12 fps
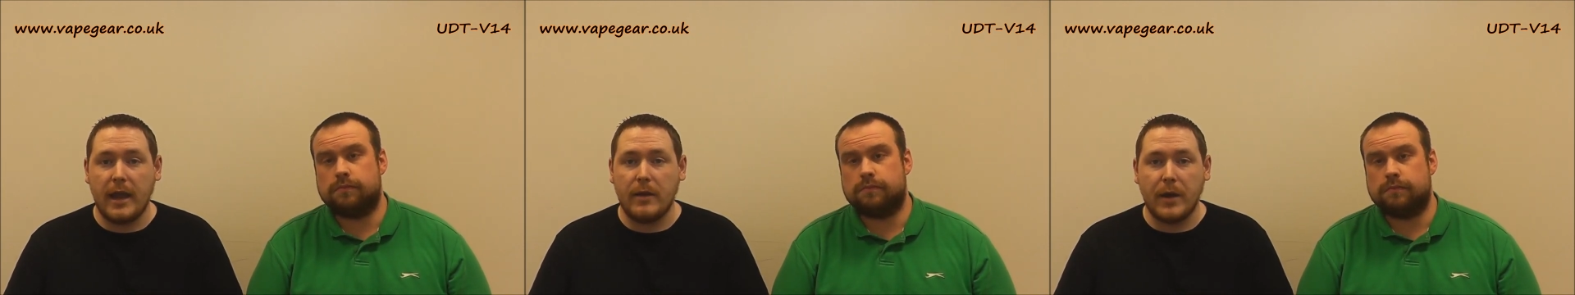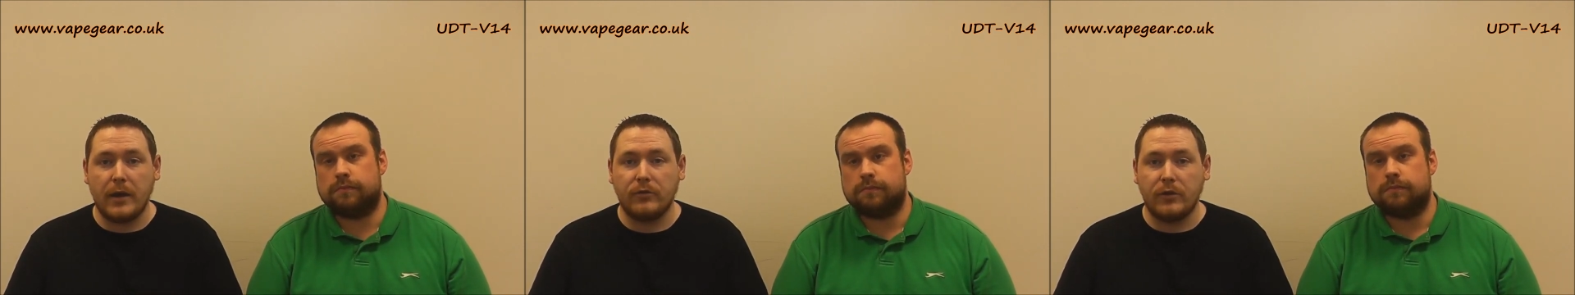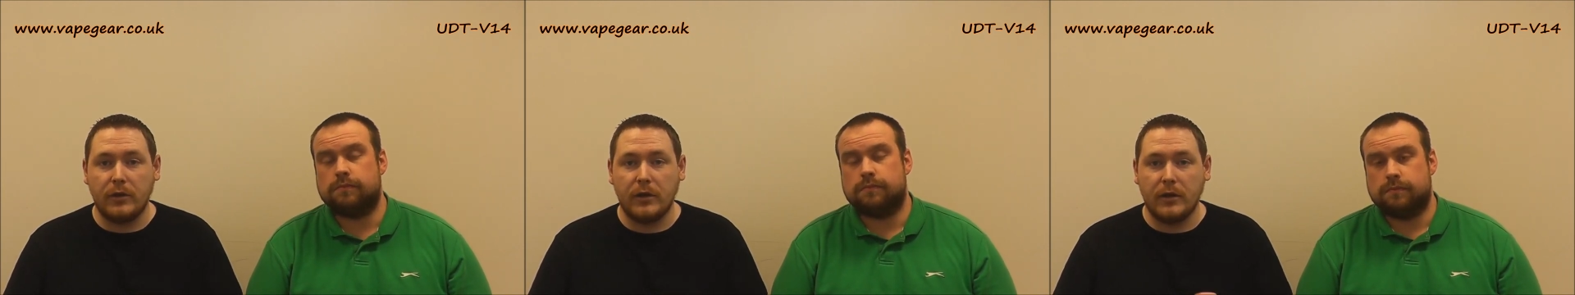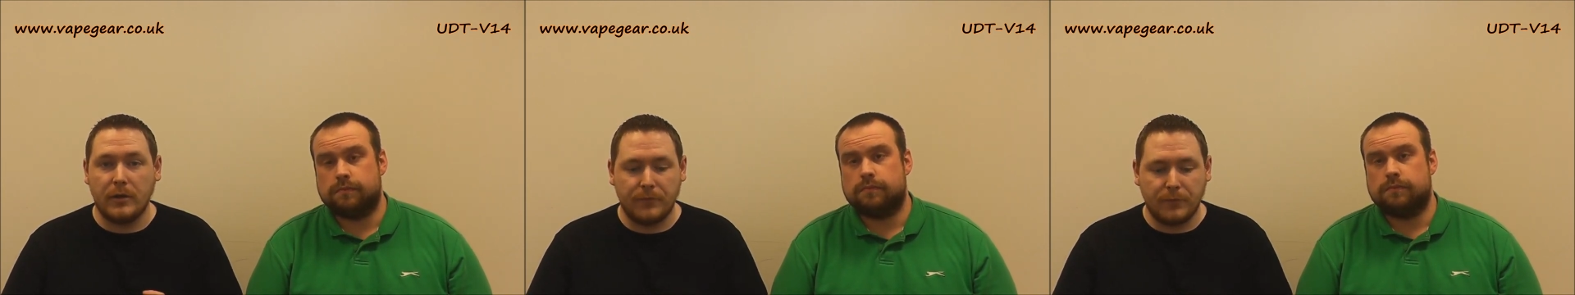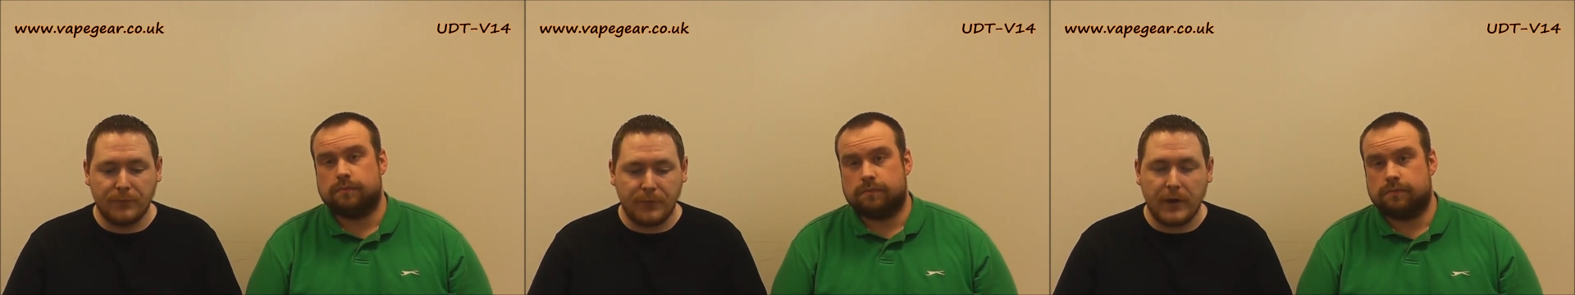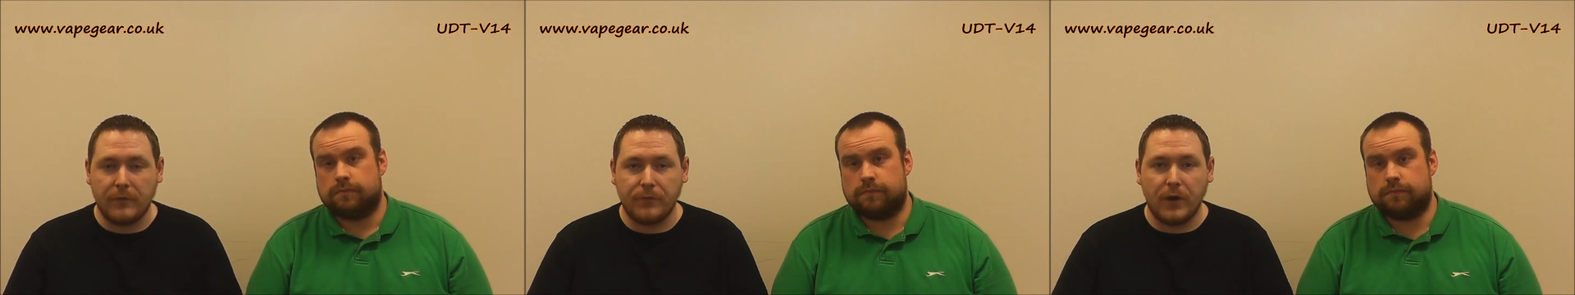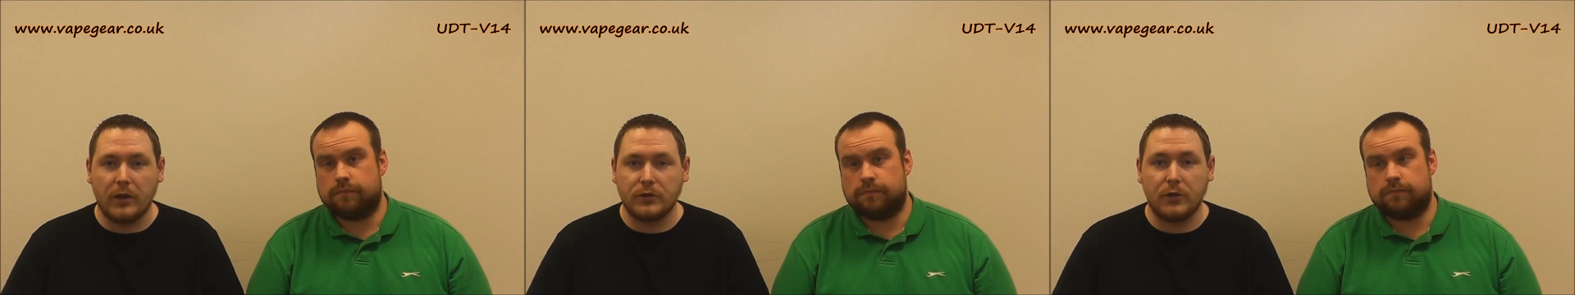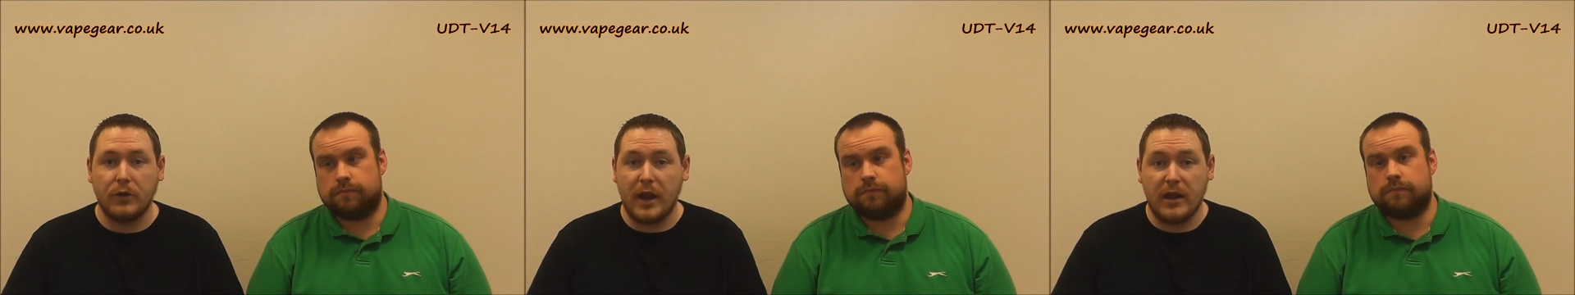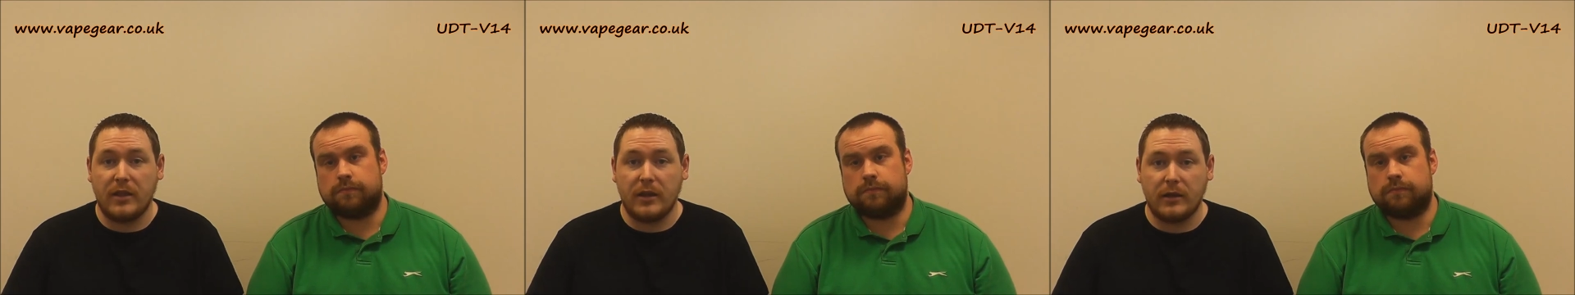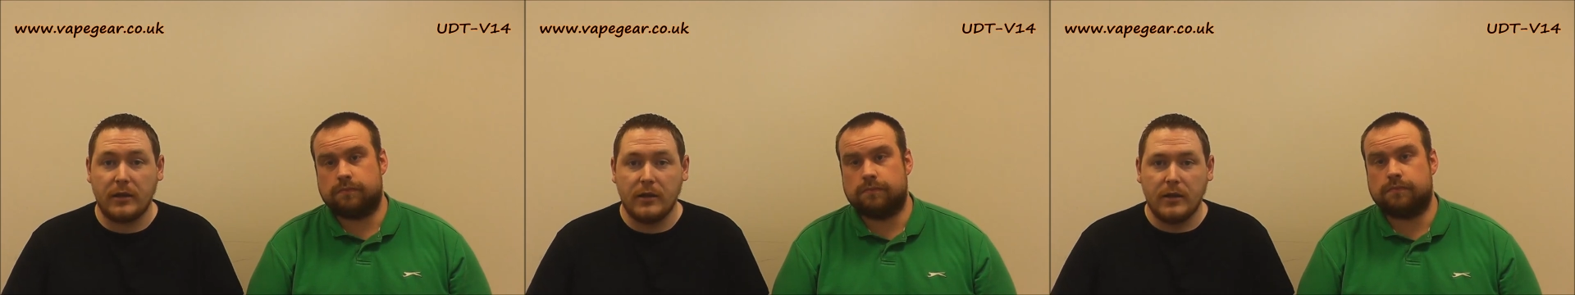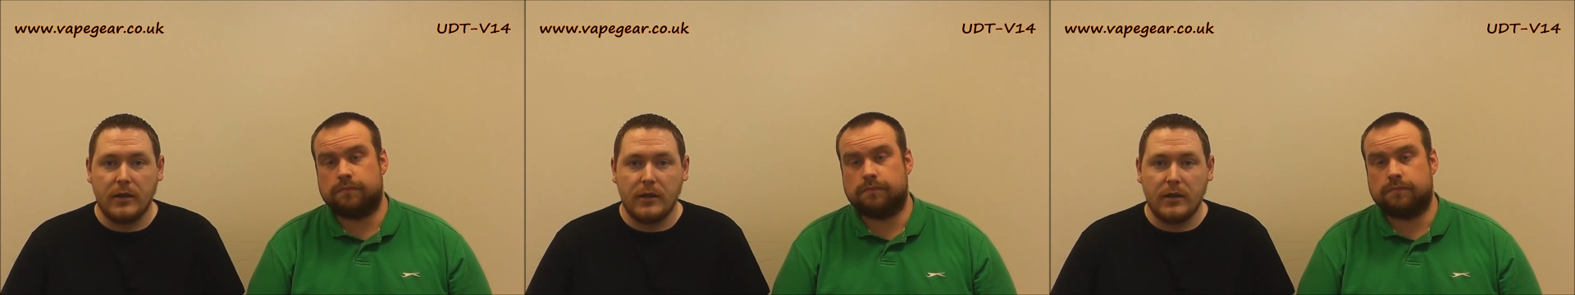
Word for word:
Speaker 1: any battery fitting flush on anything.